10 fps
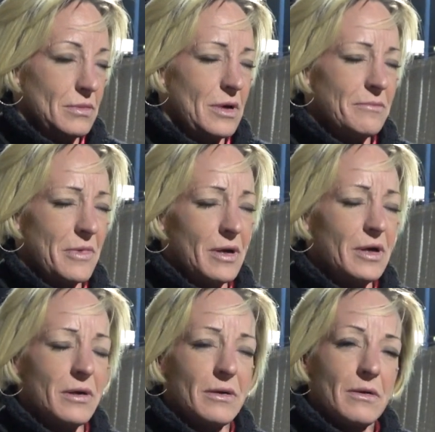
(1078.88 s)
I
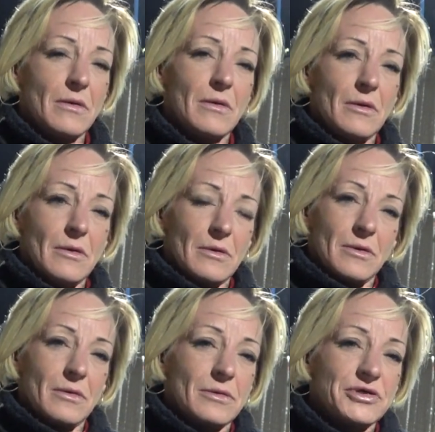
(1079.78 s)
might.
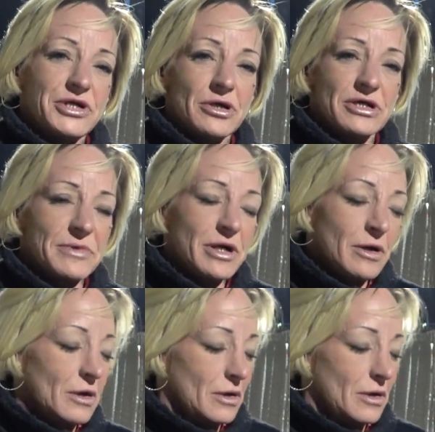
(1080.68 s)
She knows me?